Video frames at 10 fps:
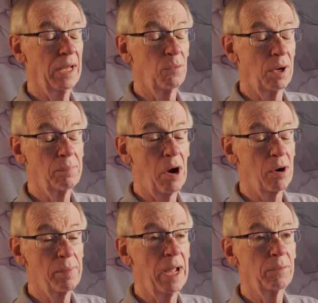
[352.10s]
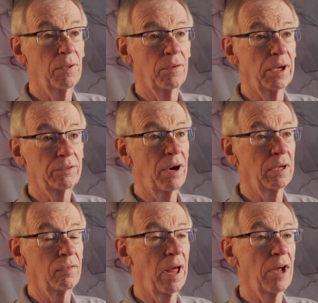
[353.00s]
one power pack with electronic
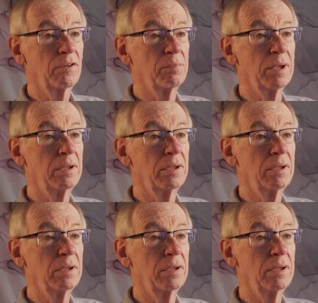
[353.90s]
flash, but